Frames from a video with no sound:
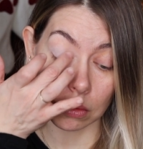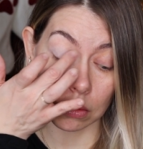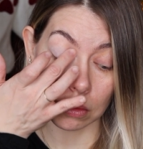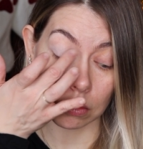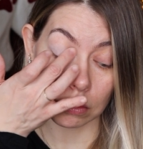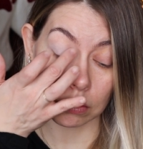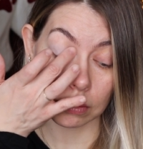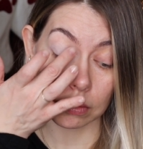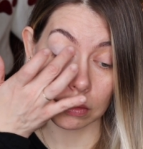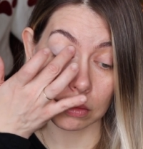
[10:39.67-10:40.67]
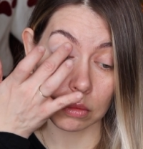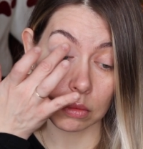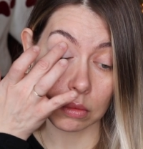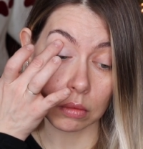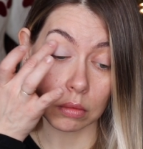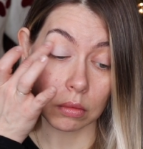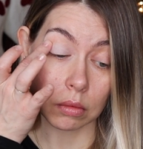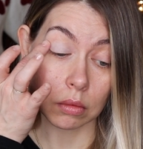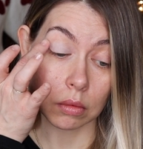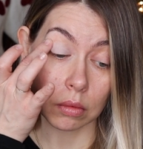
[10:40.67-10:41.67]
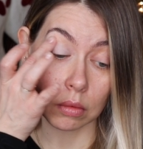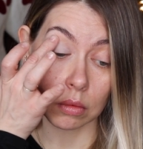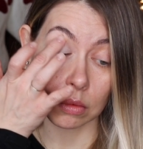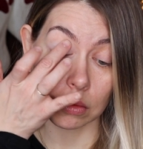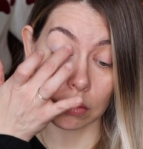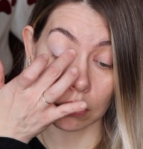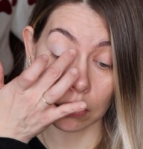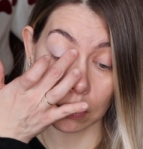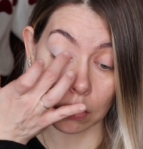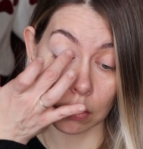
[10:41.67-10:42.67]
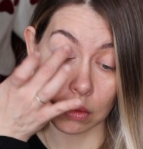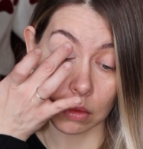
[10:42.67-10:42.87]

of your eyeshadow. You know how we were talking about how